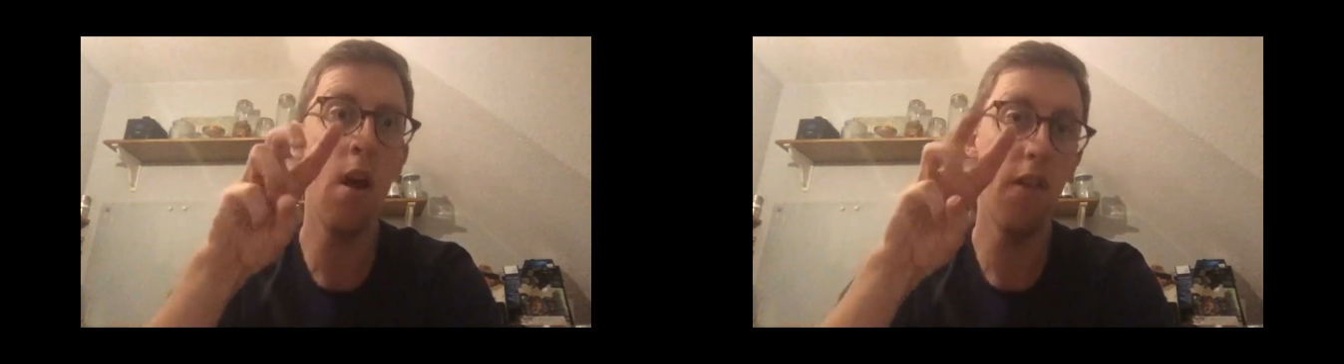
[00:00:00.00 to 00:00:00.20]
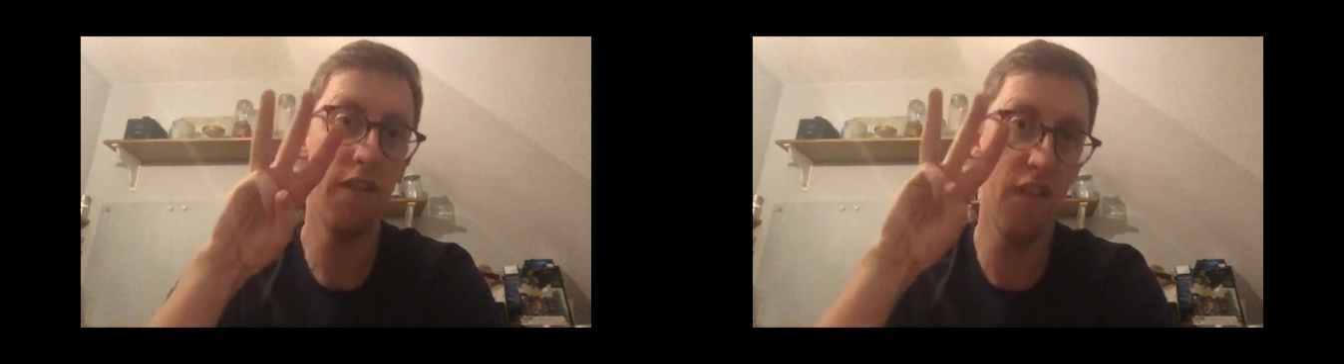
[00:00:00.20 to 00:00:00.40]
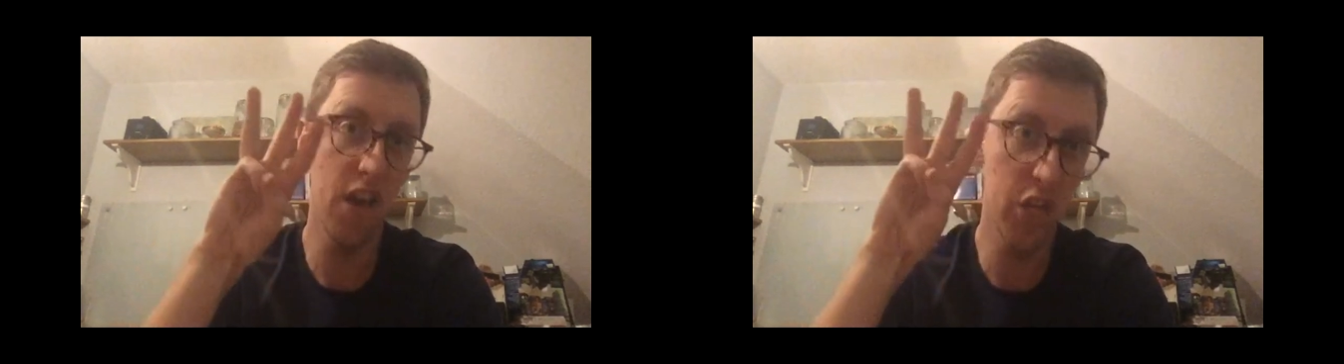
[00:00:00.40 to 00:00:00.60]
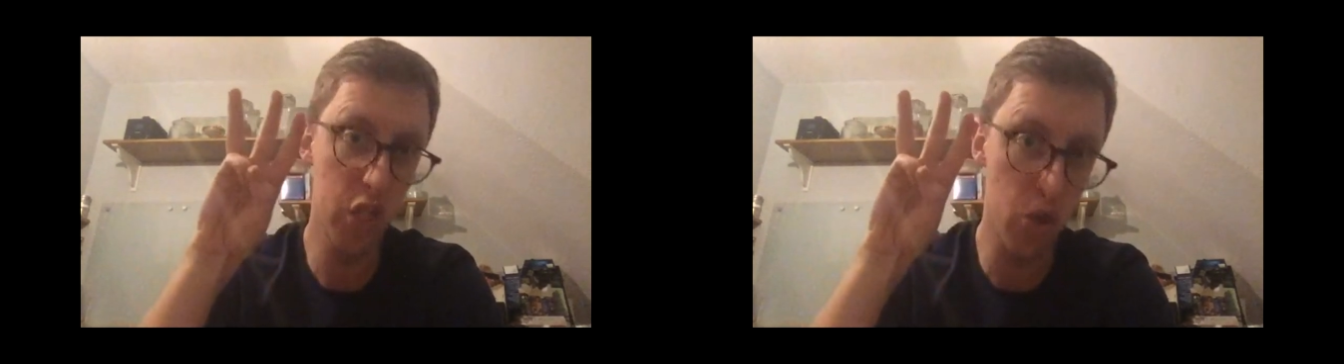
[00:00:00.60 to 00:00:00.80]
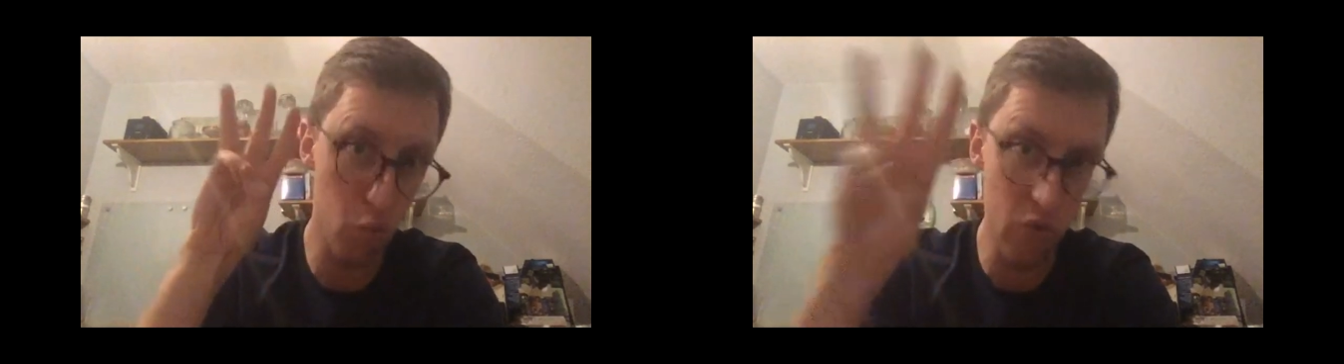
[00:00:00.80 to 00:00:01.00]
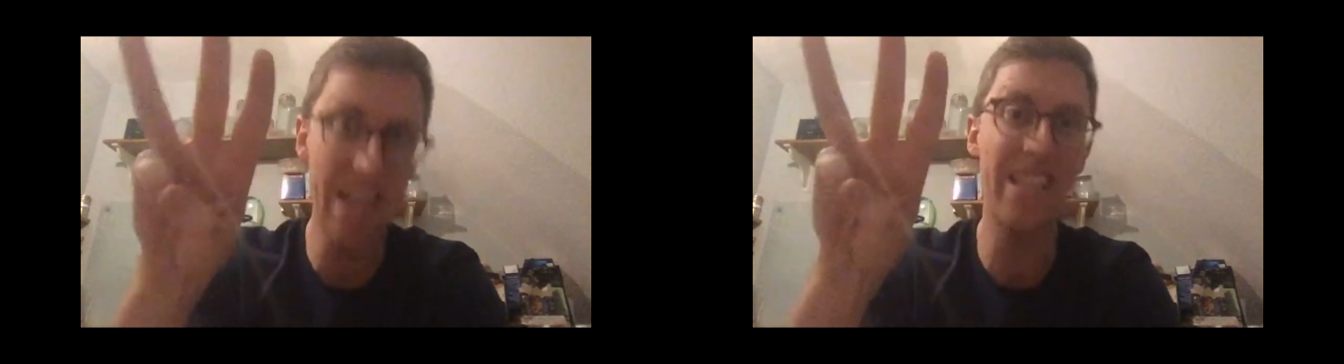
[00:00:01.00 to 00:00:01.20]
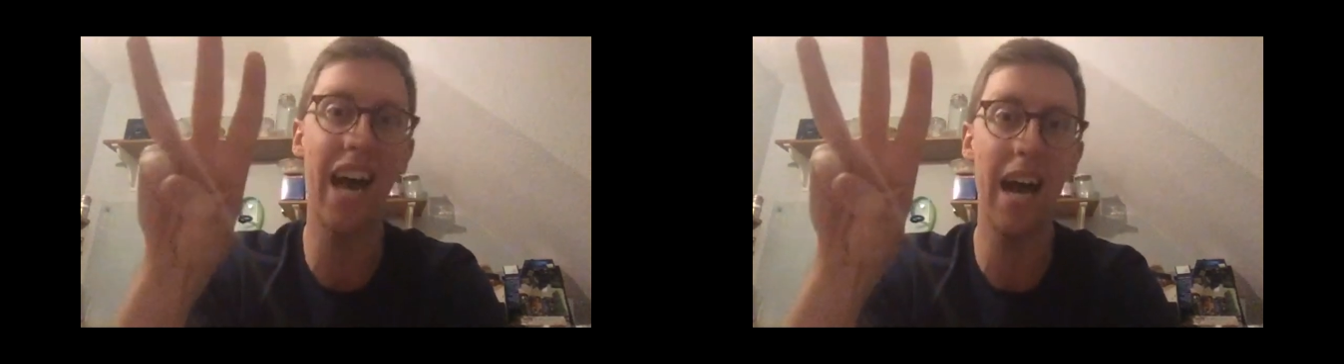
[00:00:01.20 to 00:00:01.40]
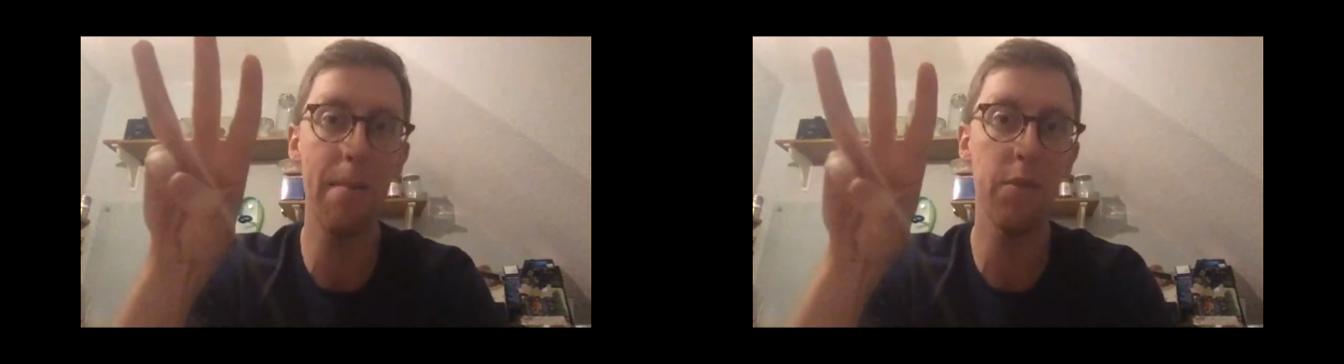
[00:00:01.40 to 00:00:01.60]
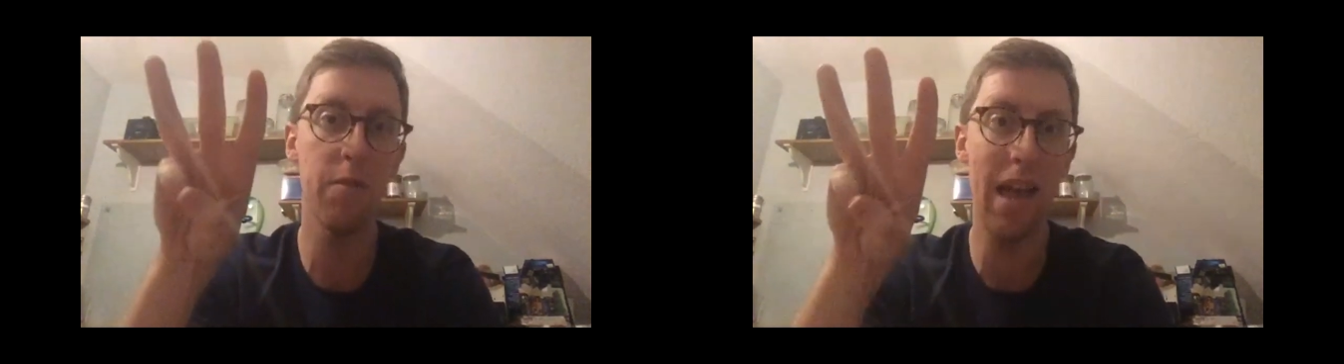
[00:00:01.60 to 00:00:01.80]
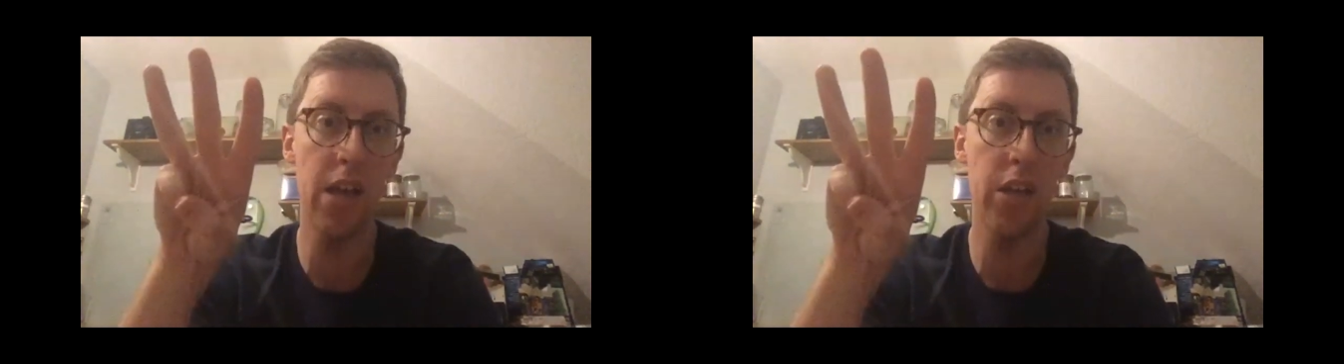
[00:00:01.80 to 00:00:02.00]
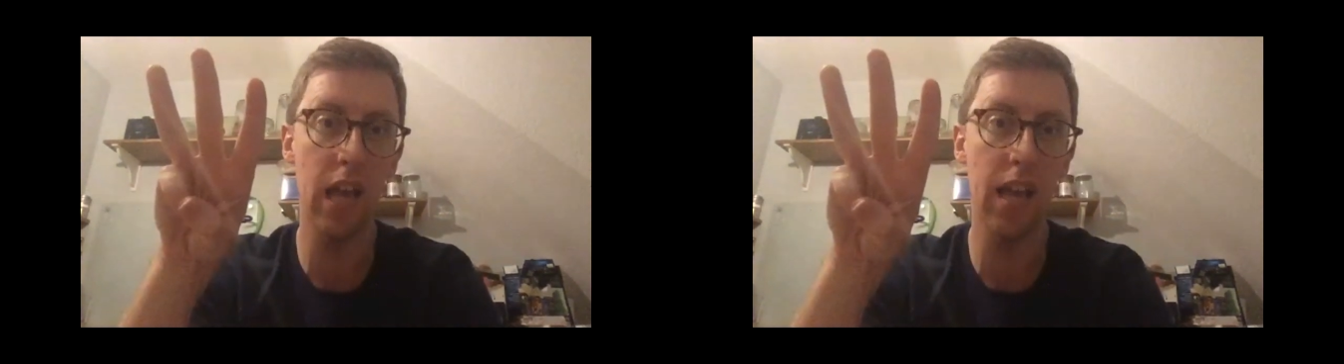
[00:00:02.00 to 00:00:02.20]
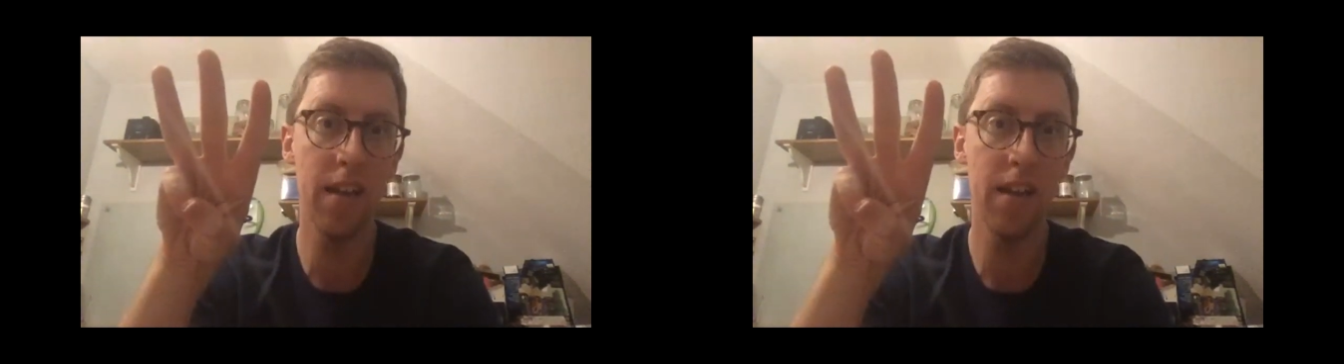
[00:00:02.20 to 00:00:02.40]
the first 3 times of me asking.